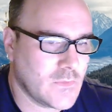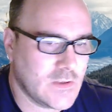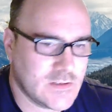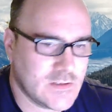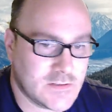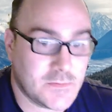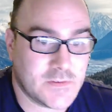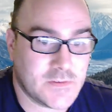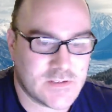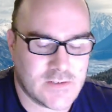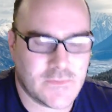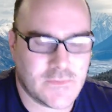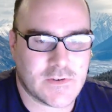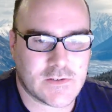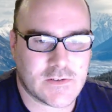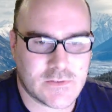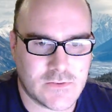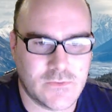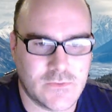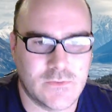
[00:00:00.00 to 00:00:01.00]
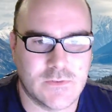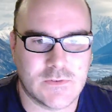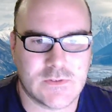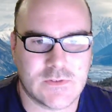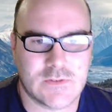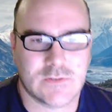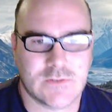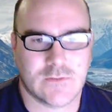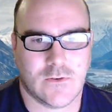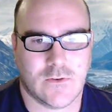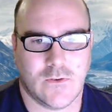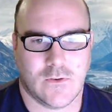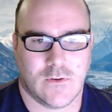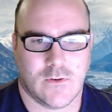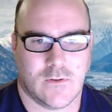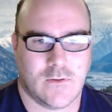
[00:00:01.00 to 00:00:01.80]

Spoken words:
specific students, or